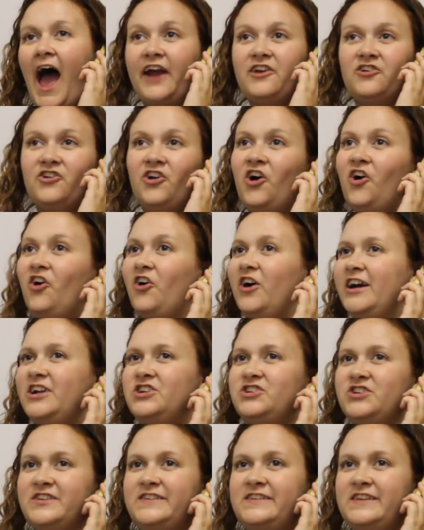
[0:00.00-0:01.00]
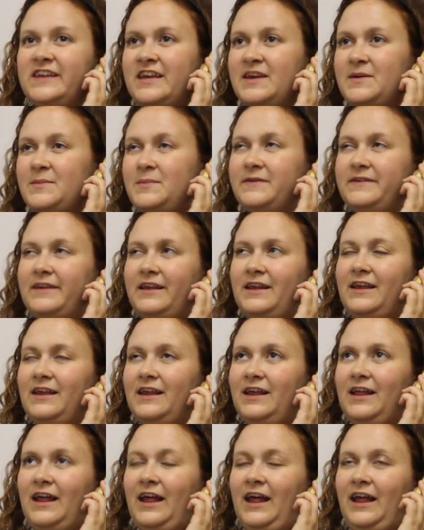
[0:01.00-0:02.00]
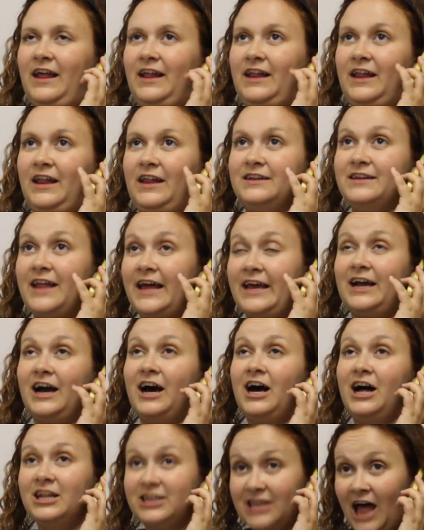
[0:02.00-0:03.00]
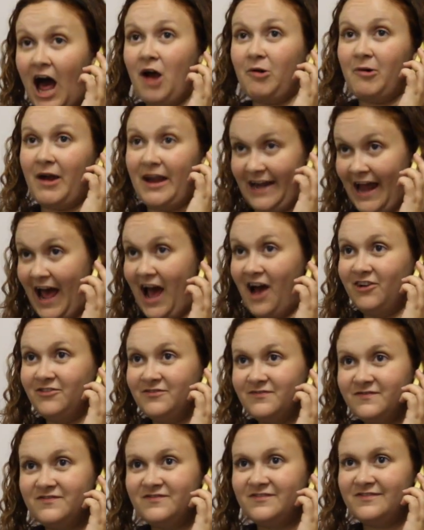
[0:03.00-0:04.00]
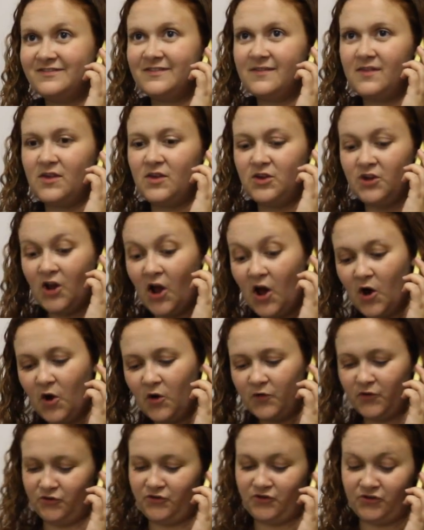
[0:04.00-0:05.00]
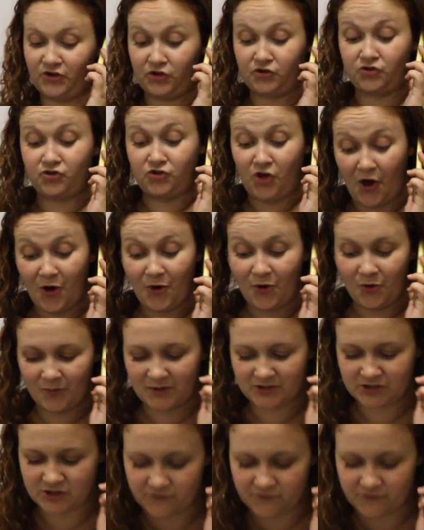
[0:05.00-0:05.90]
I don't know, it just seems like a lot right now. You know, there's like so much